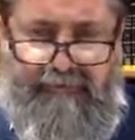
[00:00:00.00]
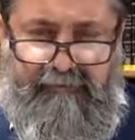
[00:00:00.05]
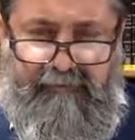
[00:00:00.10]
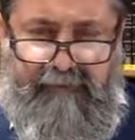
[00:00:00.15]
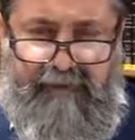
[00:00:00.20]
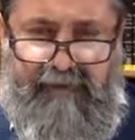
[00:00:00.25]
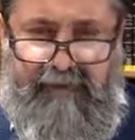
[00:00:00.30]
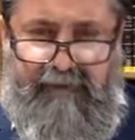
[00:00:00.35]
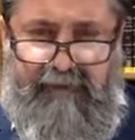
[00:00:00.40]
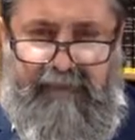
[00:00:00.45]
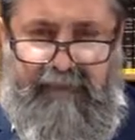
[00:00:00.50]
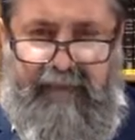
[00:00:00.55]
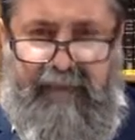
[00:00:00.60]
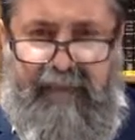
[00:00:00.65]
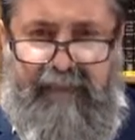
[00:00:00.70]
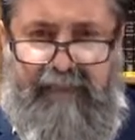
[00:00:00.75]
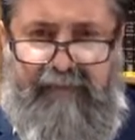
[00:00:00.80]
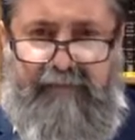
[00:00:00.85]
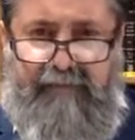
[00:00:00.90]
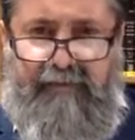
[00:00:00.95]
when she
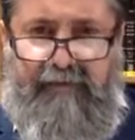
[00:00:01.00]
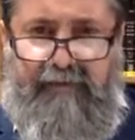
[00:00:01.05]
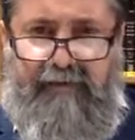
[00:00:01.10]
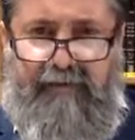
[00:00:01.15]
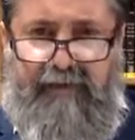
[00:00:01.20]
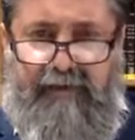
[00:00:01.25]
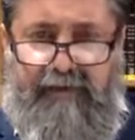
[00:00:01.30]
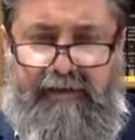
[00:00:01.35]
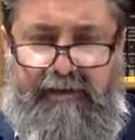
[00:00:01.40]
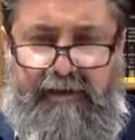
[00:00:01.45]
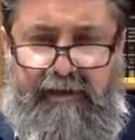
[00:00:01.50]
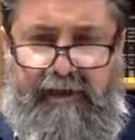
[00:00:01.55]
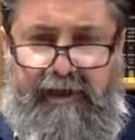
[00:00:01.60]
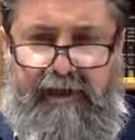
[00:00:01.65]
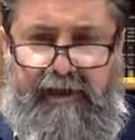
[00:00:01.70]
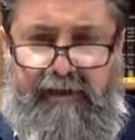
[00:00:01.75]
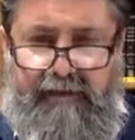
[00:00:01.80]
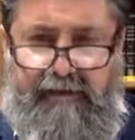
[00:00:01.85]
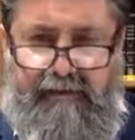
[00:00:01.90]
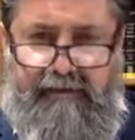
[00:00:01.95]
asks for a
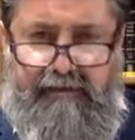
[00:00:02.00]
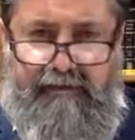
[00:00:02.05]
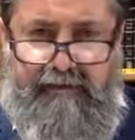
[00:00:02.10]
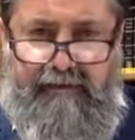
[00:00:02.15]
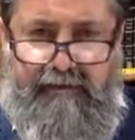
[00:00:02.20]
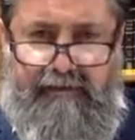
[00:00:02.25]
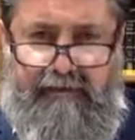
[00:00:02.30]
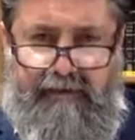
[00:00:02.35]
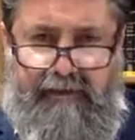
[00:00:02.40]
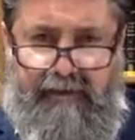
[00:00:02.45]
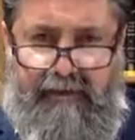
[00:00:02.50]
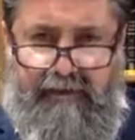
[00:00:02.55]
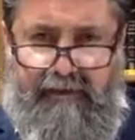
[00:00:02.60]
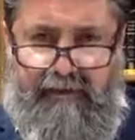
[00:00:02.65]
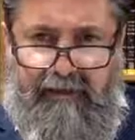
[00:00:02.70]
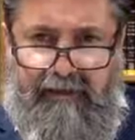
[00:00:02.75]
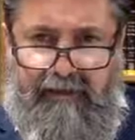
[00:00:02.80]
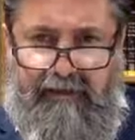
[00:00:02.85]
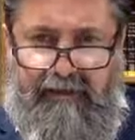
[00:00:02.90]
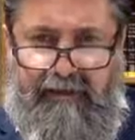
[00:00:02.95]
child,
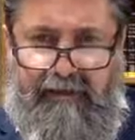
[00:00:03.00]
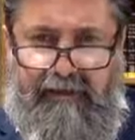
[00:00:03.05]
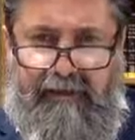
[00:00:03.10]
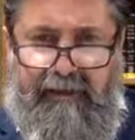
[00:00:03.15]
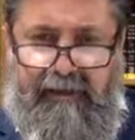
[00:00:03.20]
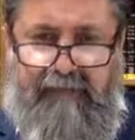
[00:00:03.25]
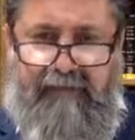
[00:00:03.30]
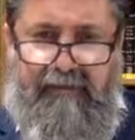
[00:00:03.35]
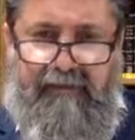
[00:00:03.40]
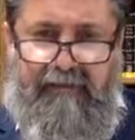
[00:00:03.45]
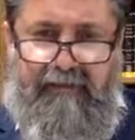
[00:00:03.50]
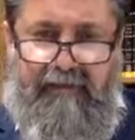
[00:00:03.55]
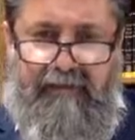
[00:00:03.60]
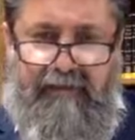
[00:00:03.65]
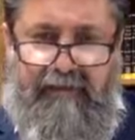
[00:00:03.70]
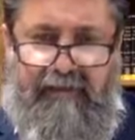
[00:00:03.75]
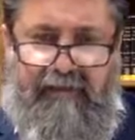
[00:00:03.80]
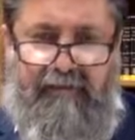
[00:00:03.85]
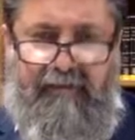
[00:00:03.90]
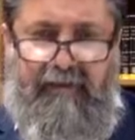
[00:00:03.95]
she says to him,
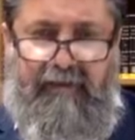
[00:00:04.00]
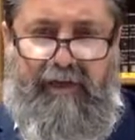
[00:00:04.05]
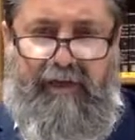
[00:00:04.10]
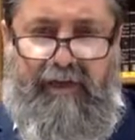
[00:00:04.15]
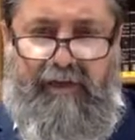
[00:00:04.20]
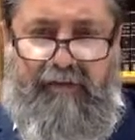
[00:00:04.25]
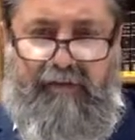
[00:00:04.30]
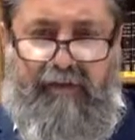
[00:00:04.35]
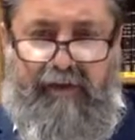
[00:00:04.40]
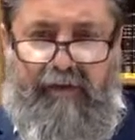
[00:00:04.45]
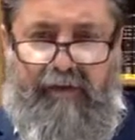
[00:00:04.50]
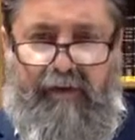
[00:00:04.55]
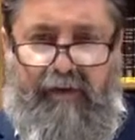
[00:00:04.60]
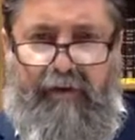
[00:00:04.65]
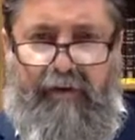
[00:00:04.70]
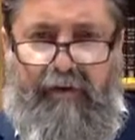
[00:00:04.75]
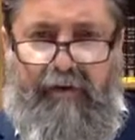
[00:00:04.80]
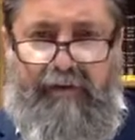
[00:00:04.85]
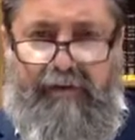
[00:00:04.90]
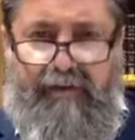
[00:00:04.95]
Hashem, you have
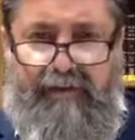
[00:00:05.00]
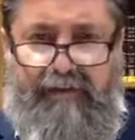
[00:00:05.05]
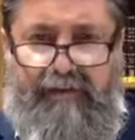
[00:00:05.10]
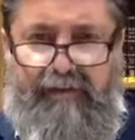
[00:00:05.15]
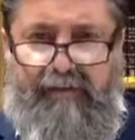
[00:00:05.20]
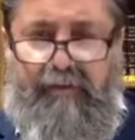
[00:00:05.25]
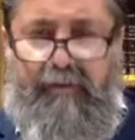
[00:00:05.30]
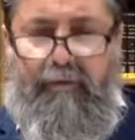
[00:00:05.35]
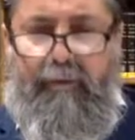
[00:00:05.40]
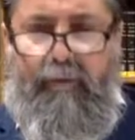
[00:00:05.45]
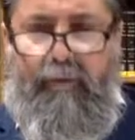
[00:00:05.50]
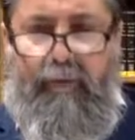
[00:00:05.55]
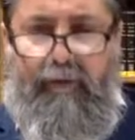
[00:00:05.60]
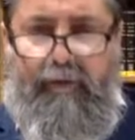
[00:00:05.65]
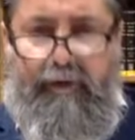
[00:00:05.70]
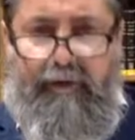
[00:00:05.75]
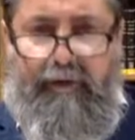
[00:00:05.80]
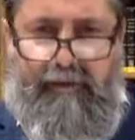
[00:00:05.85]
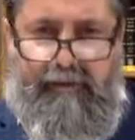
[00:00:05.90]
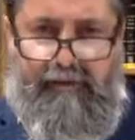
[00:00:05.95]
all these
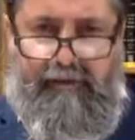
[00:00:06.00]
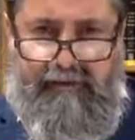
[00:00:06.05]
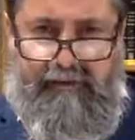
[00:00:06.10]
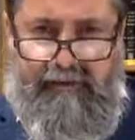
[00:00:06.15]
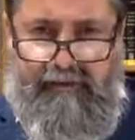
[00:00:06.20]
warriors.